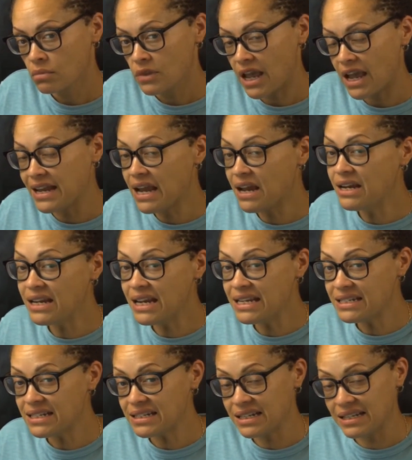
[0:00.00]
And their
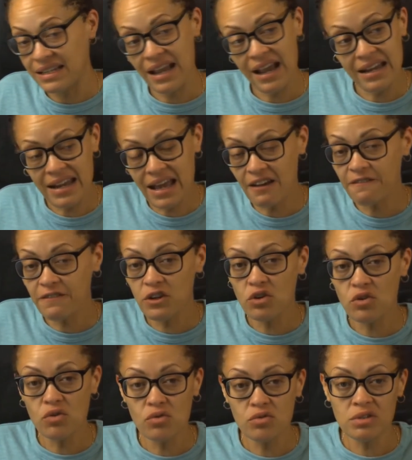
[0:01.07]
nieces and their
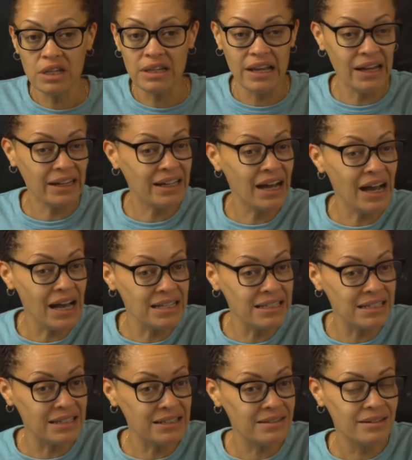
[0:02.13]
nephews and their
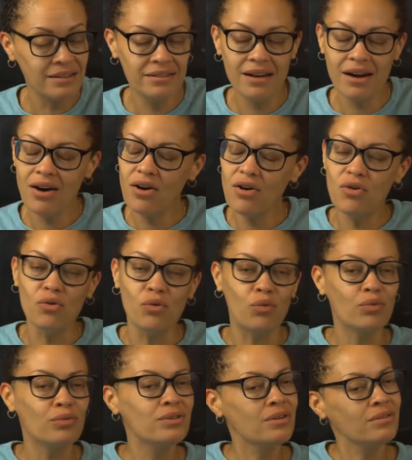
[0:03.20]
cousins? No,
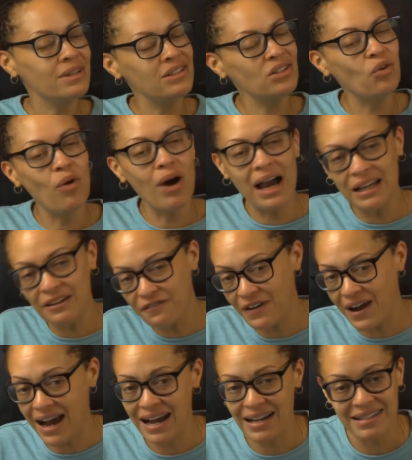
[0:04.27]
you
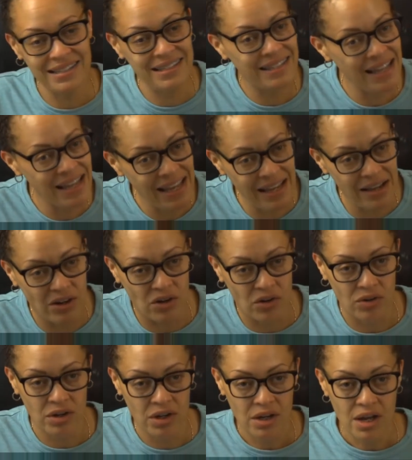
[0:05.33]
disqualified still.
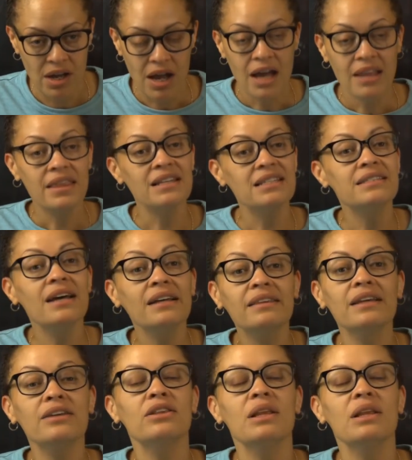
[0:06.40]
There's nothing.